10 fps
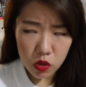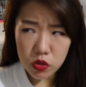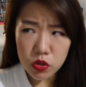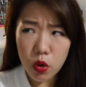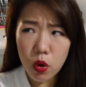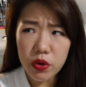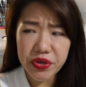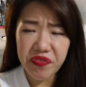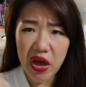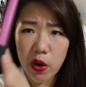So
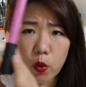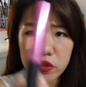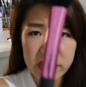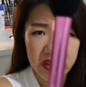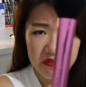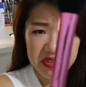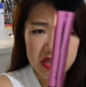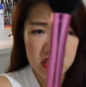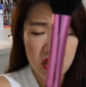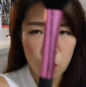if I only have
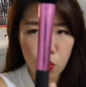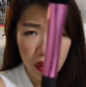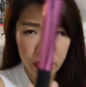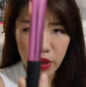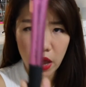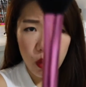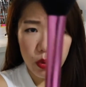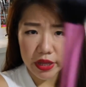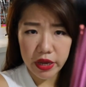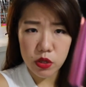these, how
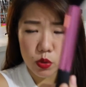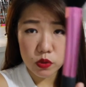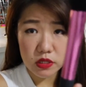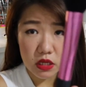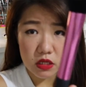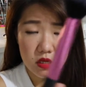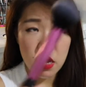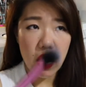would I use these?